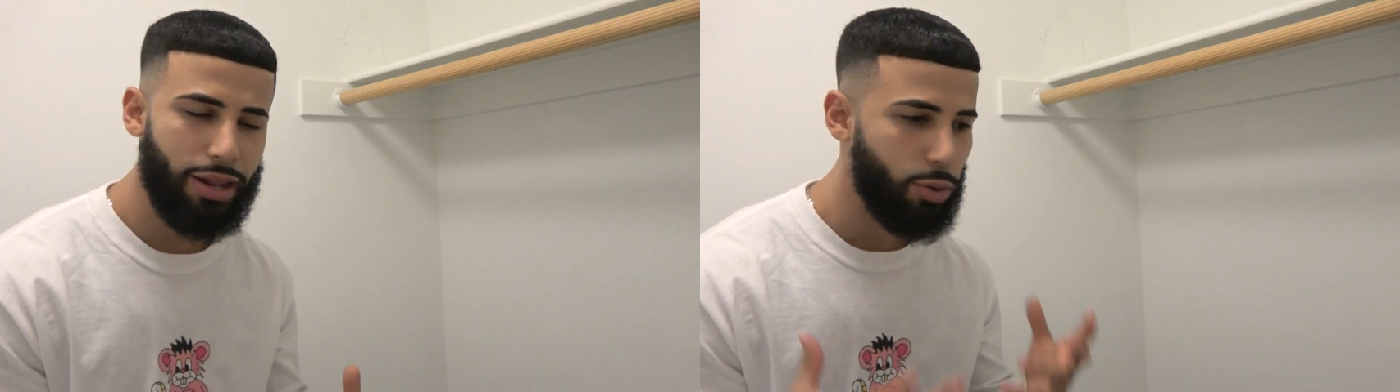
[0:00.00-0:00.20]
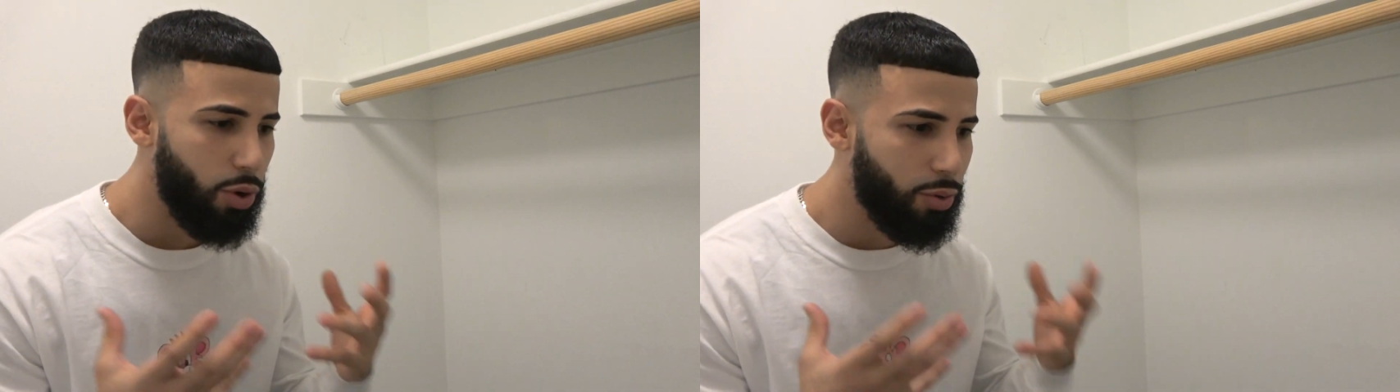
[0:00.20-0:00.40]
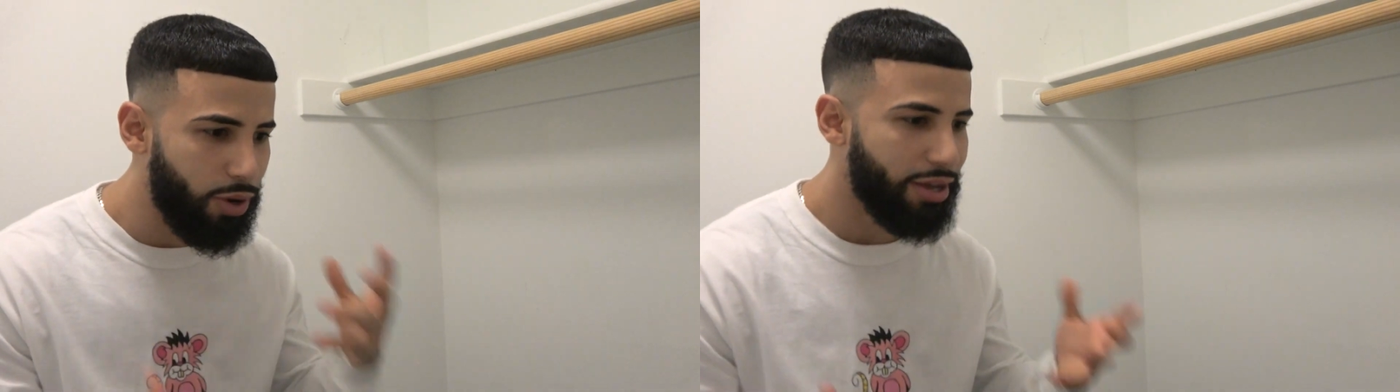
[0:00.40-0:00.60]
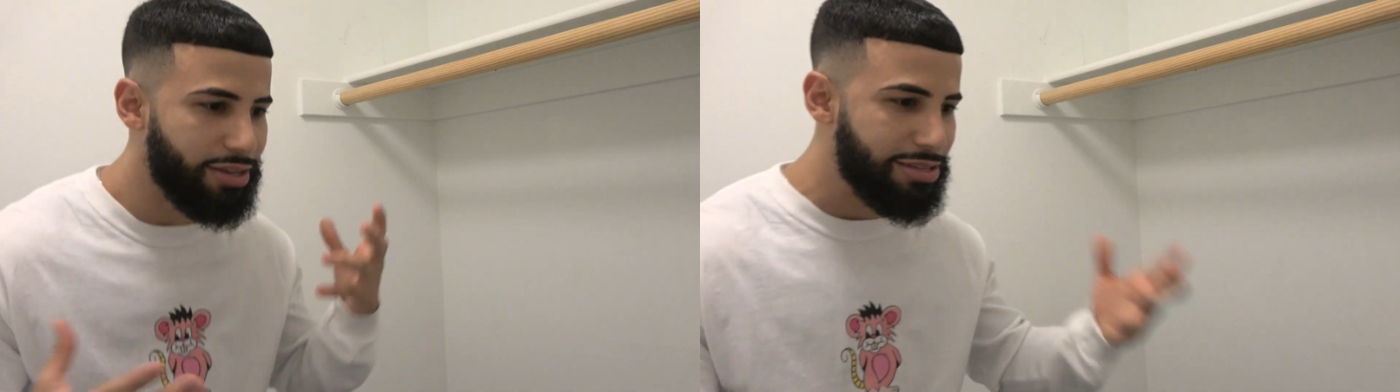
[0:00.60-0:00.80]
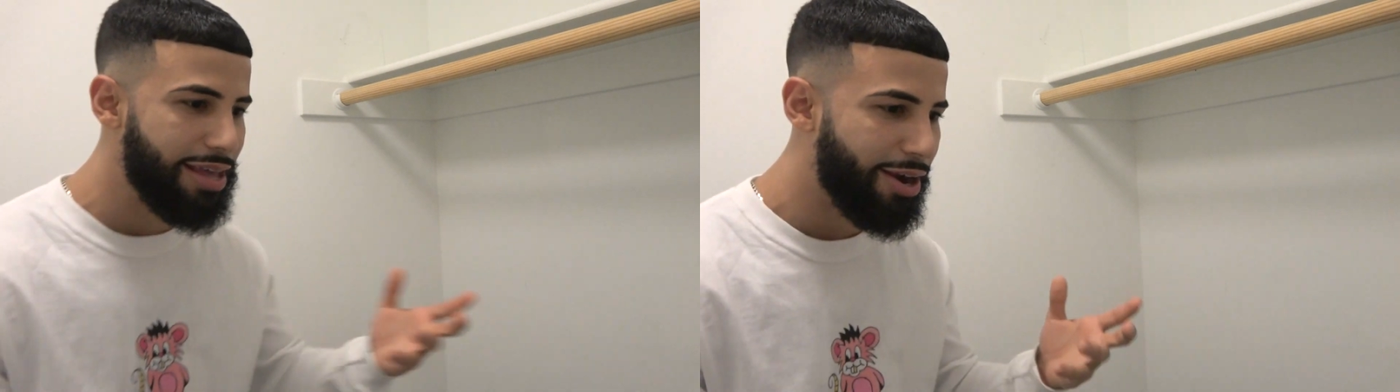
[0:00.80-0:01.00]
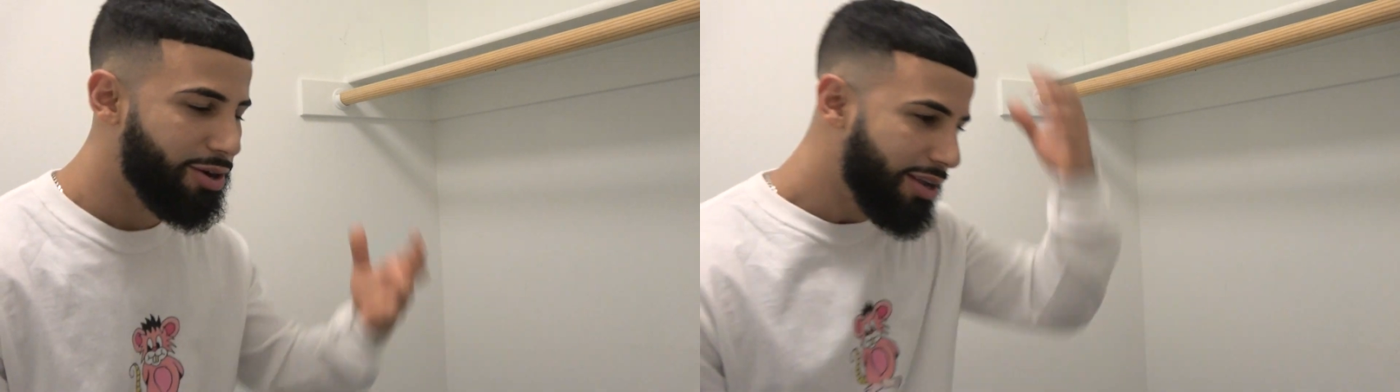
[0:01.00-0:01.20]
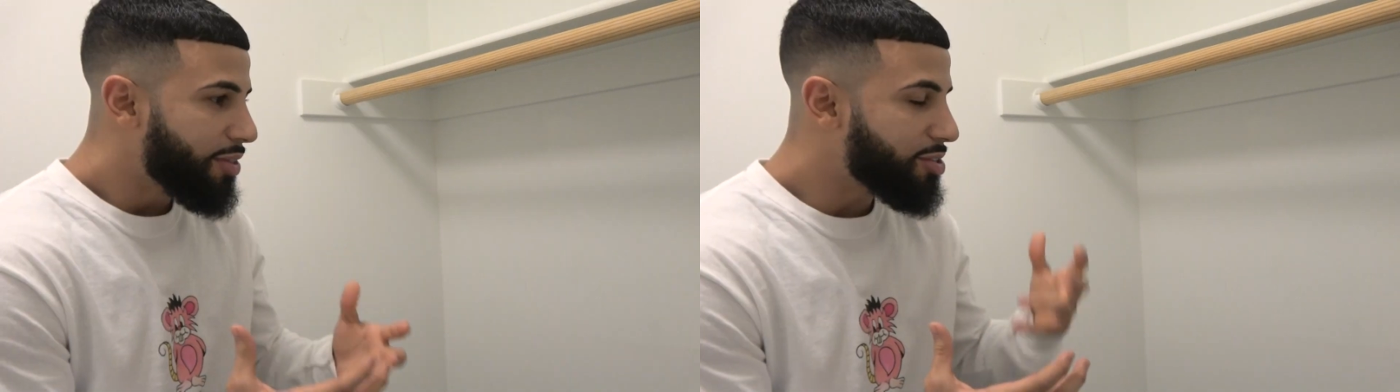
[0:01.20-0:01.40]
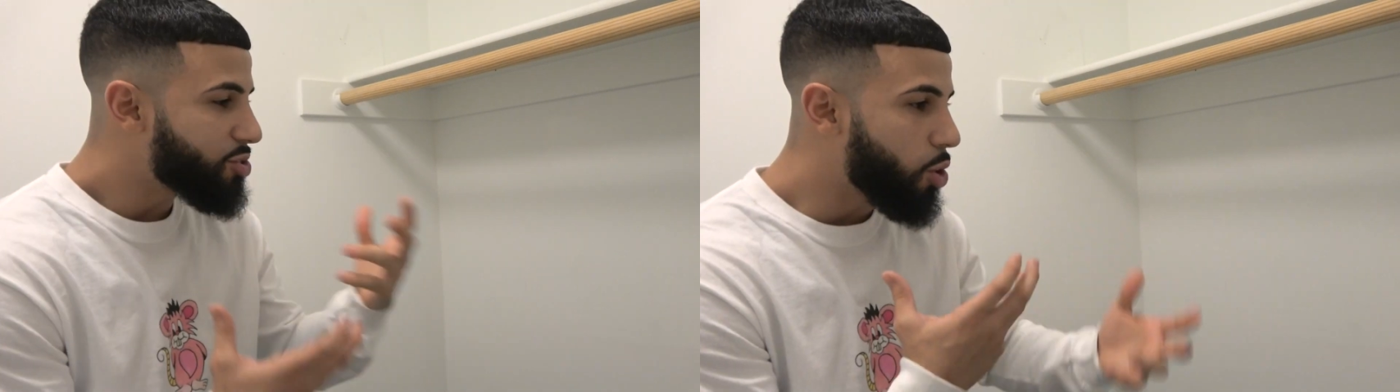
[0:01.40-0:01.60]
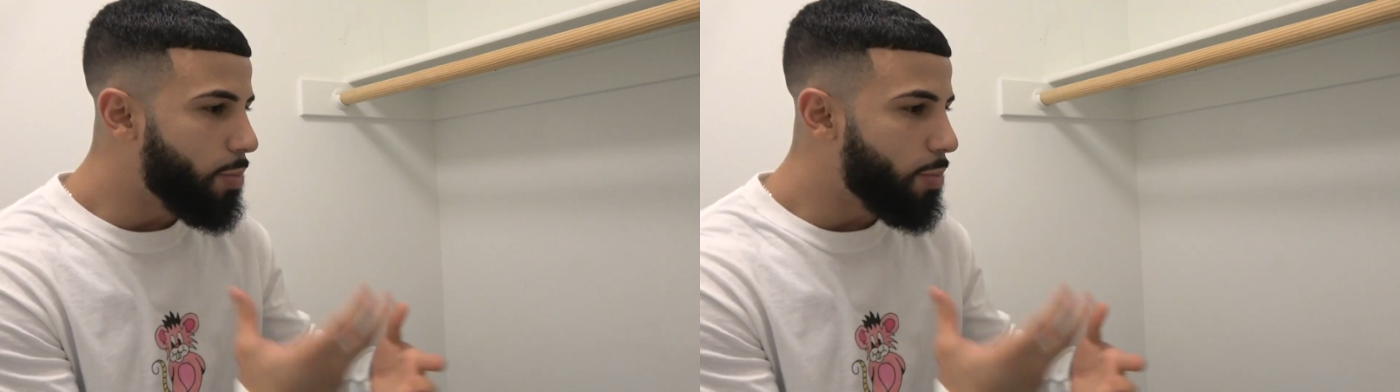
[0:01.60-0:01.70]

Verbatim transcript: Like, what what is there? There's so